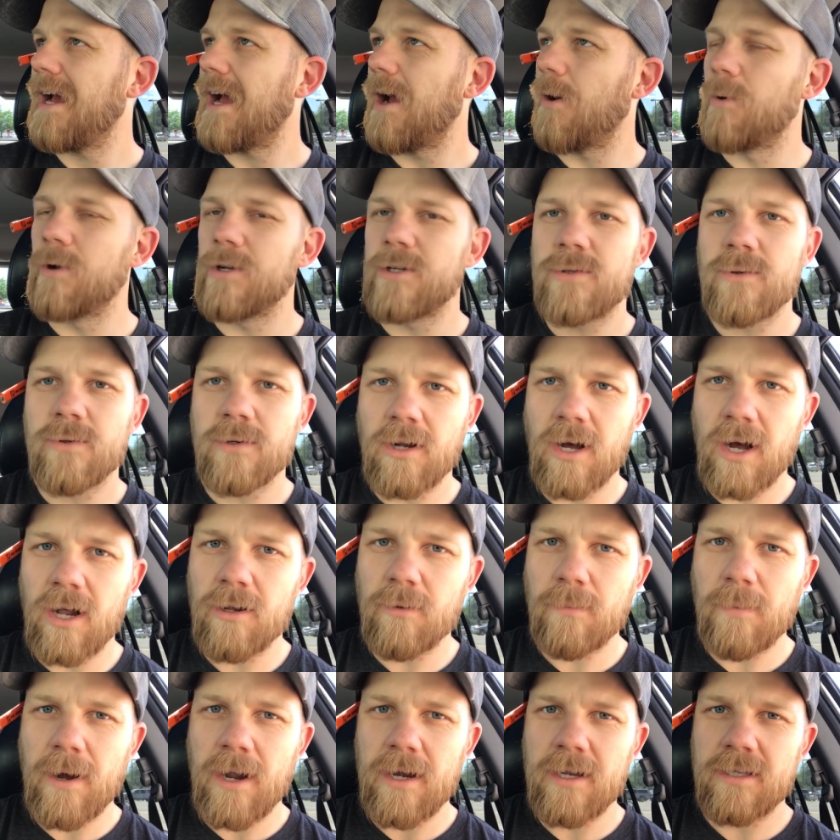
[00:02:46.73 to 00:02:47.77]
I went to an
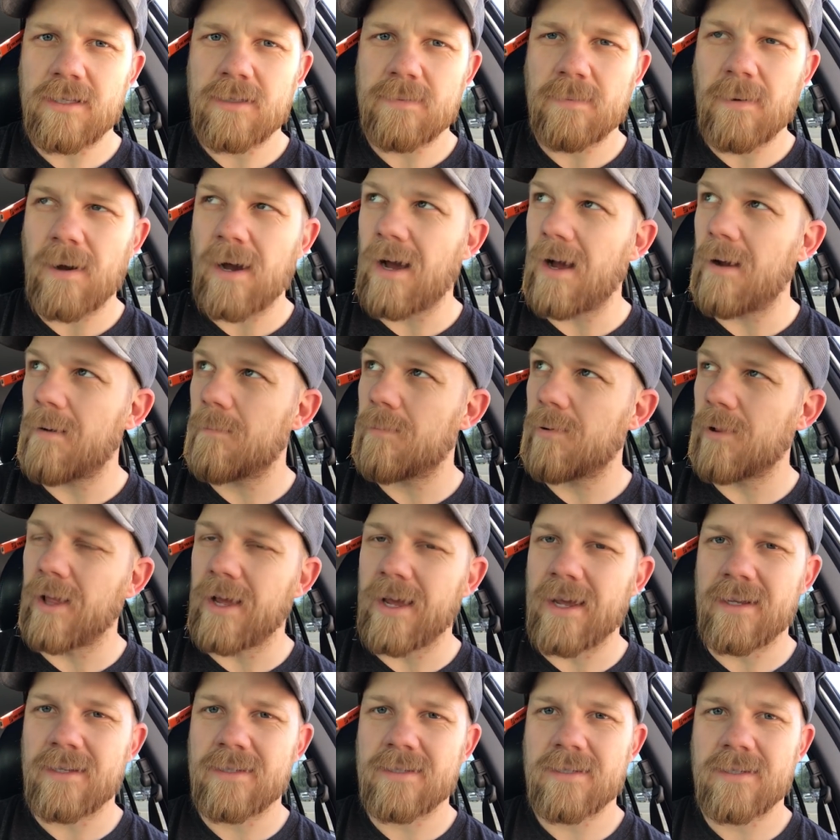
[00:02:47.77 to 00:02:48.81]
auto body spot
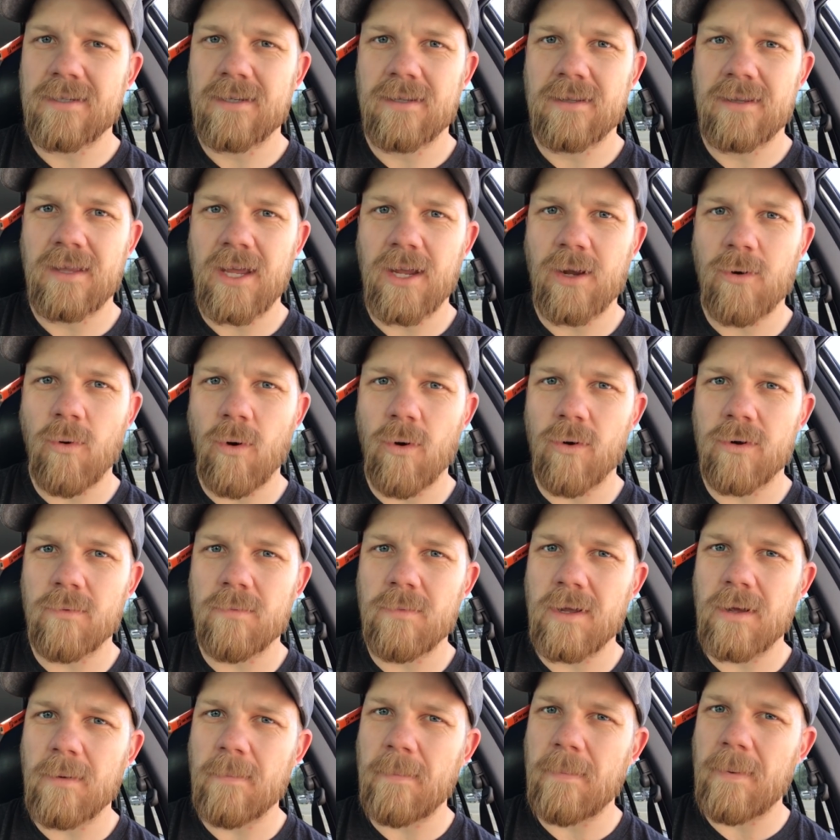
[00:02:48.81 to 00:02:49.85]
place. They quoted
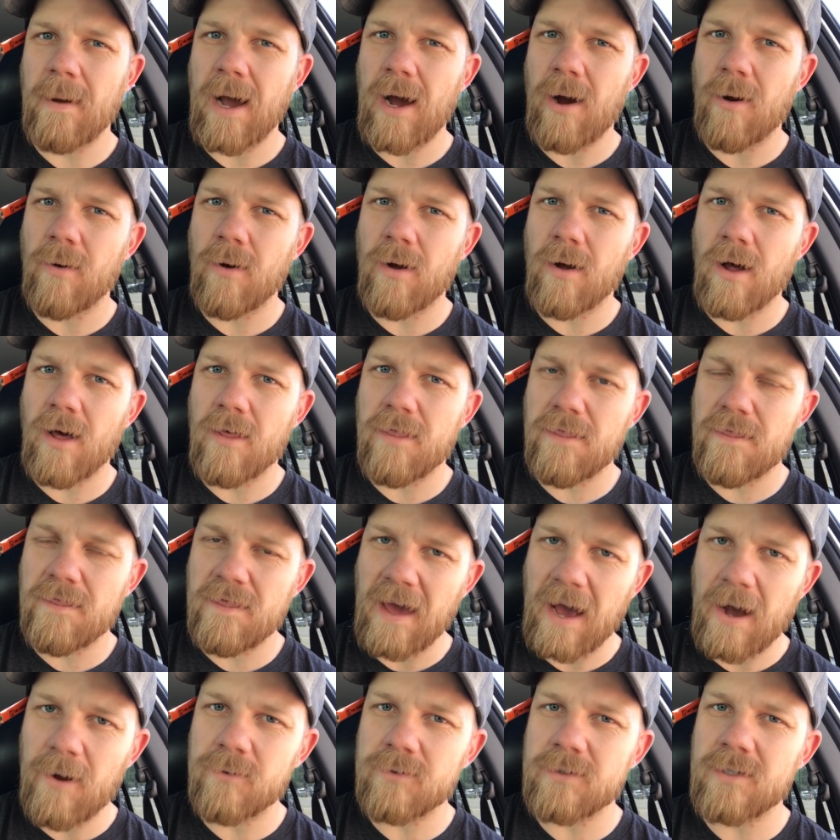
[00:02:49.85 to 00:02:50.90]
me about a
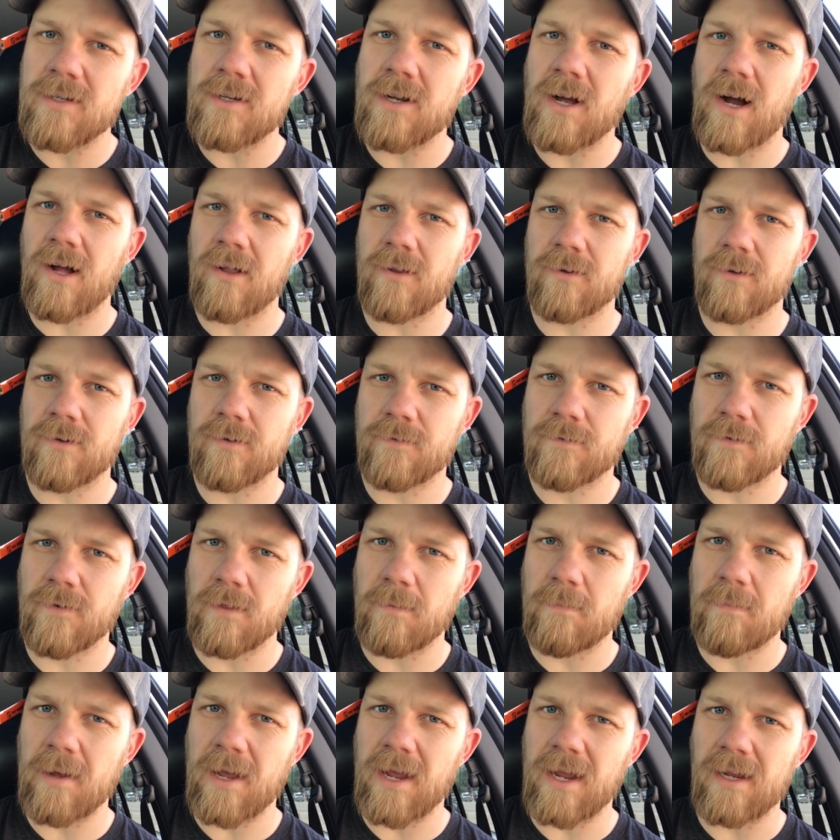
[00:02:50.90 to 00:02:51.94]
thousand dollars for
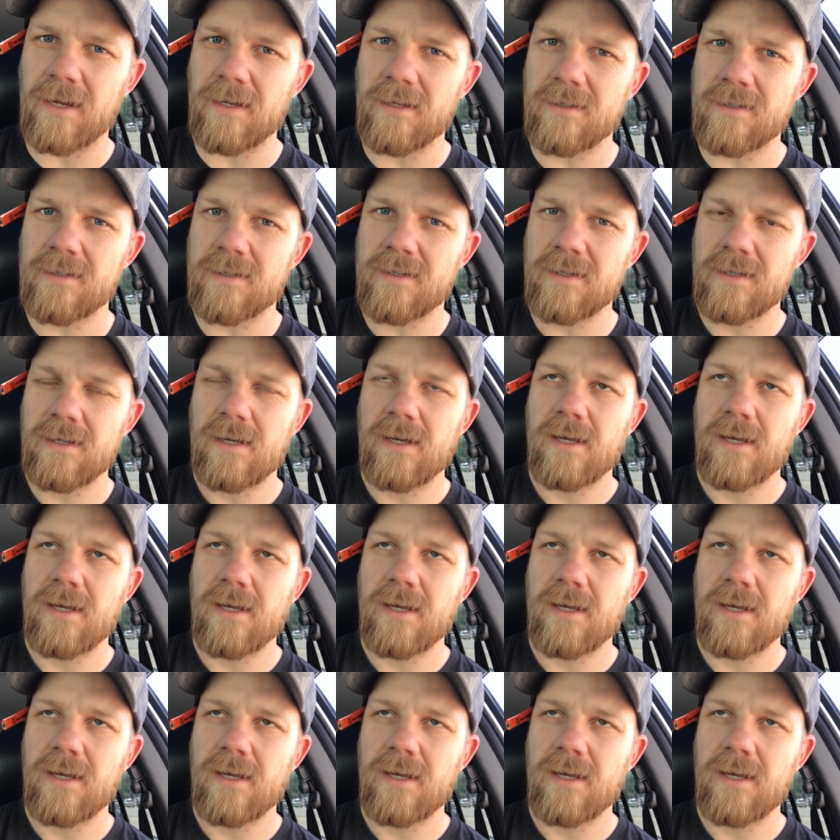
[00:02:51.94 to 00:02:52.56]
the paint.